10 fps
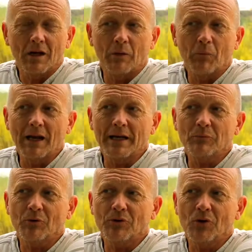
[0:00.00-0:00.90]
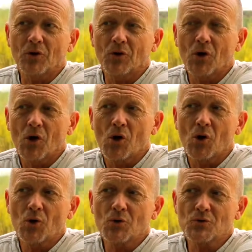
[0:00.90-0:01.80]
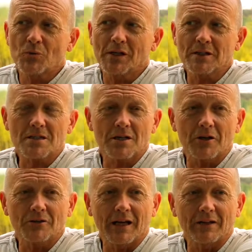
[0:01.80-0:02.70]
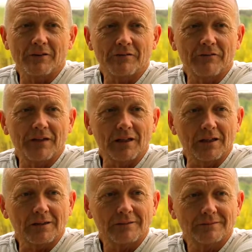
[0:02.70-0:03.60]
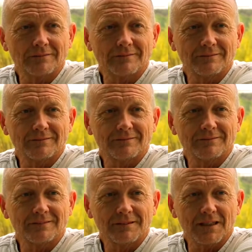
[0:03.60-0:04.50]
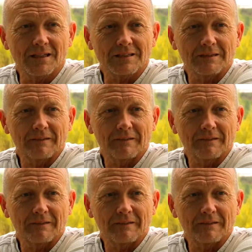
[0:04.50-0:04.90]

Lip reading: Well, anyone who's willing to slow down and feel, yes.